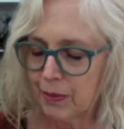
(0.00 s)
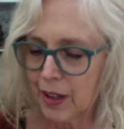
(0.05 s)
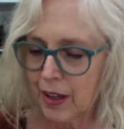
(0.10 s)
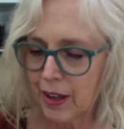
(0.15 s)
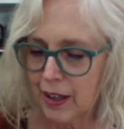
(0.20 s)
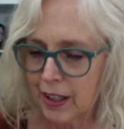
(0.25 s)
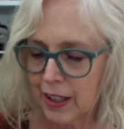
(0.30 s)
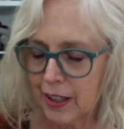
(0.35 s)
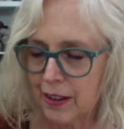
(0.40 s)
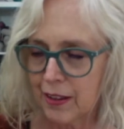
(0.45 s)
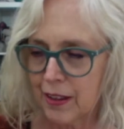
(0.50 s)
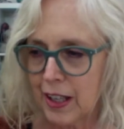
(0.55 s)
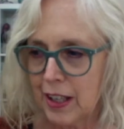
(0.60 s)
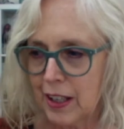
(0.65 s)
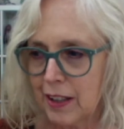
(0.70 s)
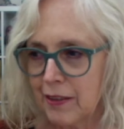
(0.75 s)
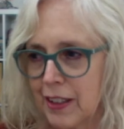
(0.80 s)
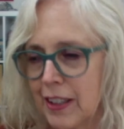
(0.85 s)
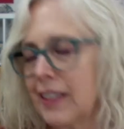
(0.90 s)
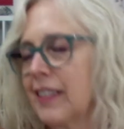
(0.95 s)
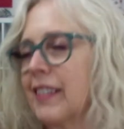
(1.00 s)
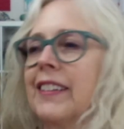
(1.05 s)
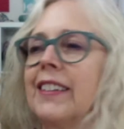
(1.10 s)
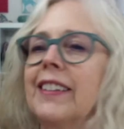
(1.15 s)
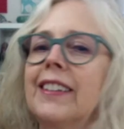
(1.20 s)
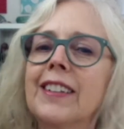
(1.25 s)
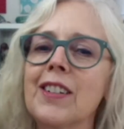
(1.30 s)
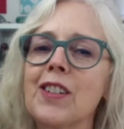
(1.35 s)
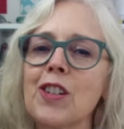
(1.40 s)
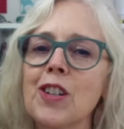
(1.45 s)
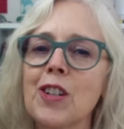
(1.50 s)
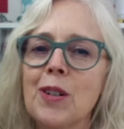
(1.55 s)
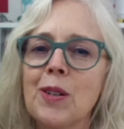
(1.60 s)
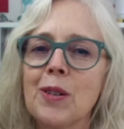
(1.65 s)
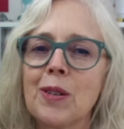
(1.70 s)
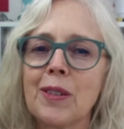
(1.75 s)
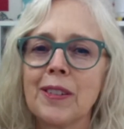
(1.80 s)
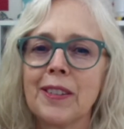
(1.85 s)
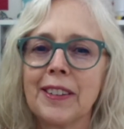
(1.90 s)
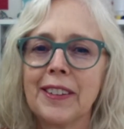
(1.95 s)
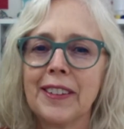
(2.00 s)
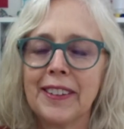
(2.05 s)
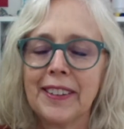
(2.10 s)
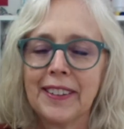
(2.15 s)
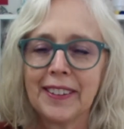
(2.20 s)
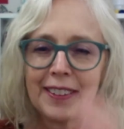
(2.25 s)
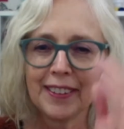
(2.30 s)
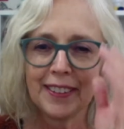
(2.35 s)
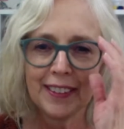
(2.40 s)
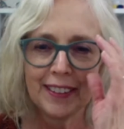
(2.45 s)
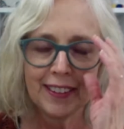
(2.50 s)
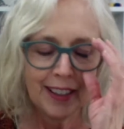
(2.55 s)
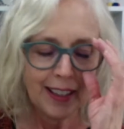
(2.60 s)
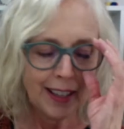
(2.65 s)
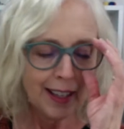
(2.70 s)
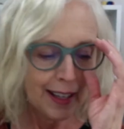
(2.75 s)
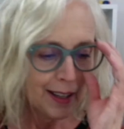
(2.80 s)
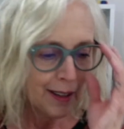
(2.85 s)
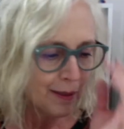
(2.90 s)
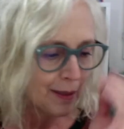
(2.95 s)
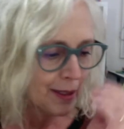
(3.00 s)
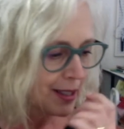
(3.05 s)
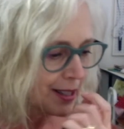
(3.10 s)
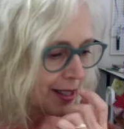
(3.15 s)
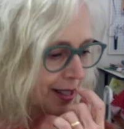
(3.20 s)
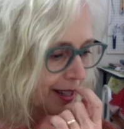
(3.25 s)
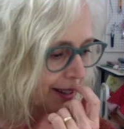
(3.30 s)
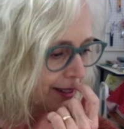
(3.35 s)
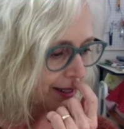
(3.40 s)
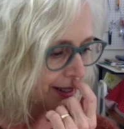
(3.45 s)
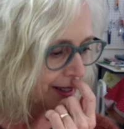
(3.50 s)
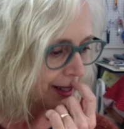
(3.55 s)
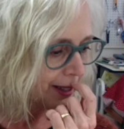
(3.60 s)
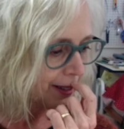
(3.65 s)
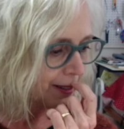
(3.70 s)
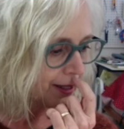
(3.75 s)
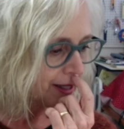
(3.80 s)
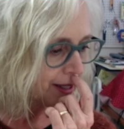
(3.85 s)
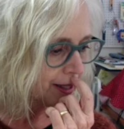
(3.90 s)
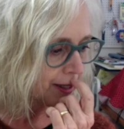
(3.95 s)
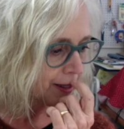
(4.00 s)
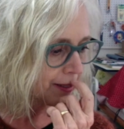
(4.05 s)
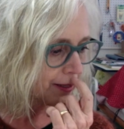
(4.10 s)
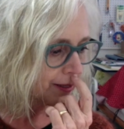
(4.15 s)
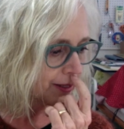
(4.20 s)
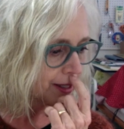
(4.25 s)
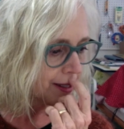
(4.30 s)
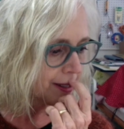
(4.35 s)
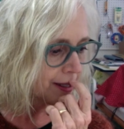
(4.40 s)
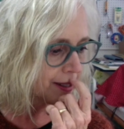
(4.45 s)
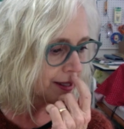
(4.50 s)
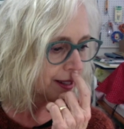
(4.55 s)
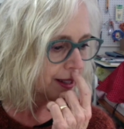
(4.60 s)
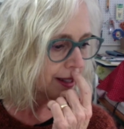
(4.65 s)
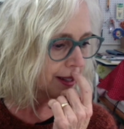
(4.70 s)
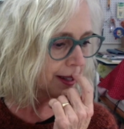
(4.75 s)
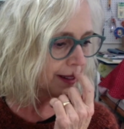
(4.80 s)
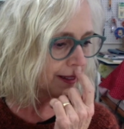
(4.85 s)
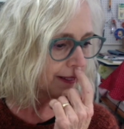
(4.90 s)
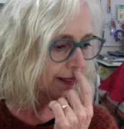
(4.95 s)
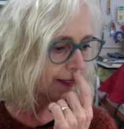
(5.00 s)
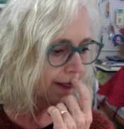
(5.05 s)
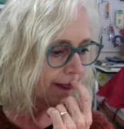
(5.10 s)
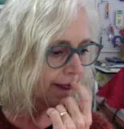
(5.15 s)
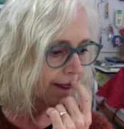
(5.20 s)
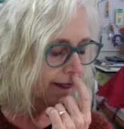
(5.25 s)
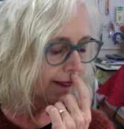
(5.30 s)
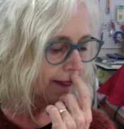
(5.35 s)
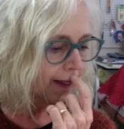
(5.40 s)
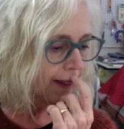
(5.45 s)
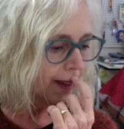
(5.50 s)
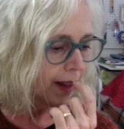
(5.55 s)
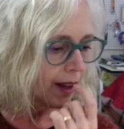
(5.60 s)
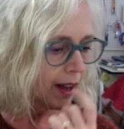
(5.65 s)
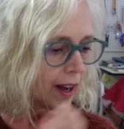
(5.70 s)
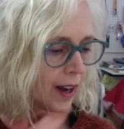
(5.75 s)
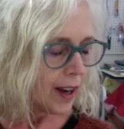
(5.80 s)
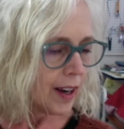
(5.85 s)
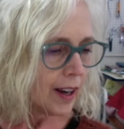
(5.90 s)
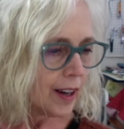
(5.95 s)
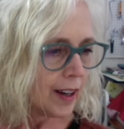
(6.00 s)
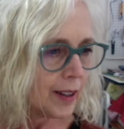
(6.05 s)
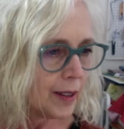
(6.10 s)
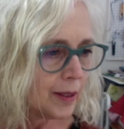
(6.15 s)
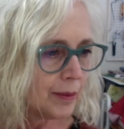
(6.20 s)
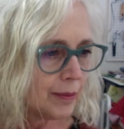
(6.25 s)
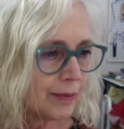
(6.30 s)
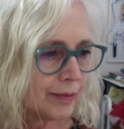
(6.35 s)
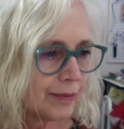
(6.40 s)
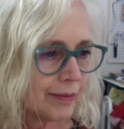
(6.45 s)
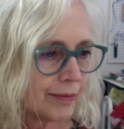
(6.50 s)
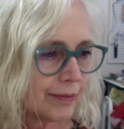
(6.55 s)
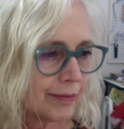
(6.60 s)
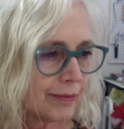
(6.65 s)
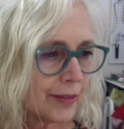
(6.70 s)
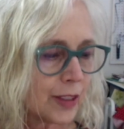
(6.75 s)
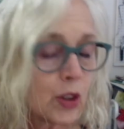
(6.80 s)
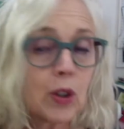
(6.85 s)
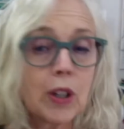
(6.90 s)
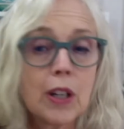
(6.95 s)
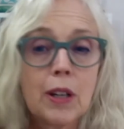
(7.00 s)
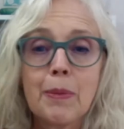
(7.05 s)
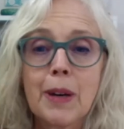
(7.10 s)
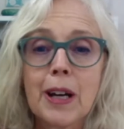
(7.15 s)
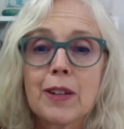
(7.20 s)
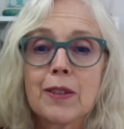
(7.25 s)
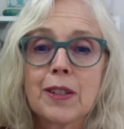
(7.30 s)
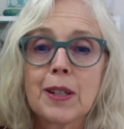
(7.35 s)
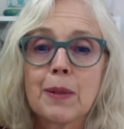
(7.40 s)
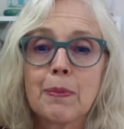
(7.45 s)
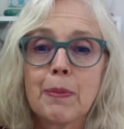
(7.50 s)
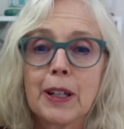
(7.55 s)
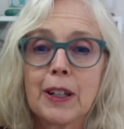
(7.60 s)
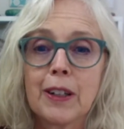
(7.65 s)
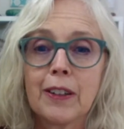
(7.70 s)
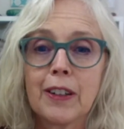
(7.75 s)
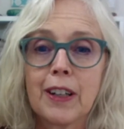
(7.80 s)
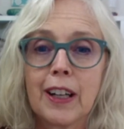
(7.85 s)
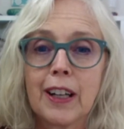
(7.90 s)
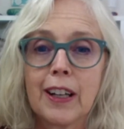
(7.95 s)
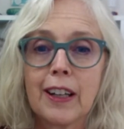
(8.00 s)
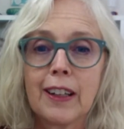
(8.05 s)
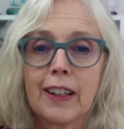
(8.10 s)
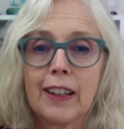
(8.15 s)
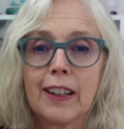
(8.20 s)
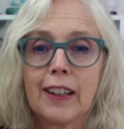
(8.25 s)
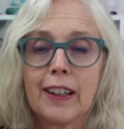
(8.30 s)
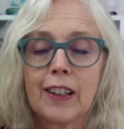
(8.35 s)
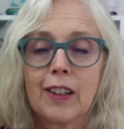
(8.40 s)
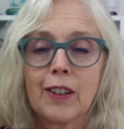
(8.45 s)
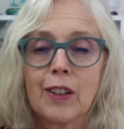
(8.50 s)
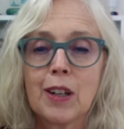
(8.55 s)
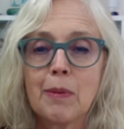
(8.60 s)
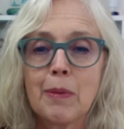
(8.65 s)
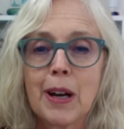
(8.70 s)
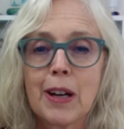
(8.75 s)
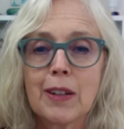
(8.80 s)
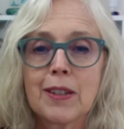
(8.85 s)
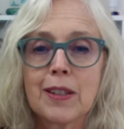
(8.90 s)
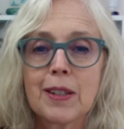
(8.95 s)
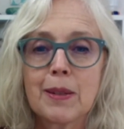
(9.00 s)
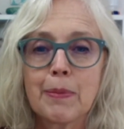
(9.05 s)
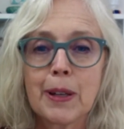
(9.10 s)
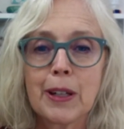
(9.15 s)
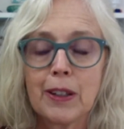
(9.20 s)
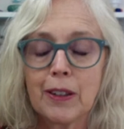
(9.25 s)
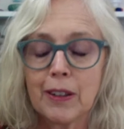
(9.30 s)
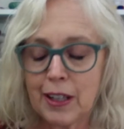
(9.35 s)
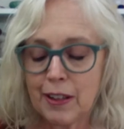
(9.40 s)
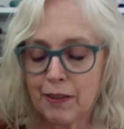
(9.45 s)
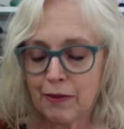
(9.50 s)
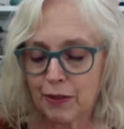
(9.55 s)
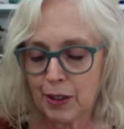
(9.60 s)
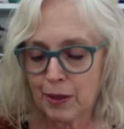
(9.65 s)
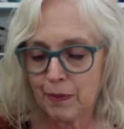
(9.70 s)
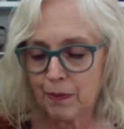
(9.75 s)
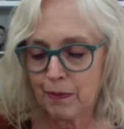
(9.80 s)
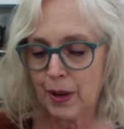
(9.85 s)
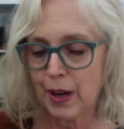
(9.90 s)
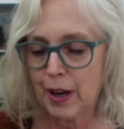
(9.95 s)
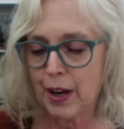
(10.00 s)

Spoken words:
got to think of it. Shoot, I had it written down, and no, I don't. Let's see. Green Mountain Spinnery from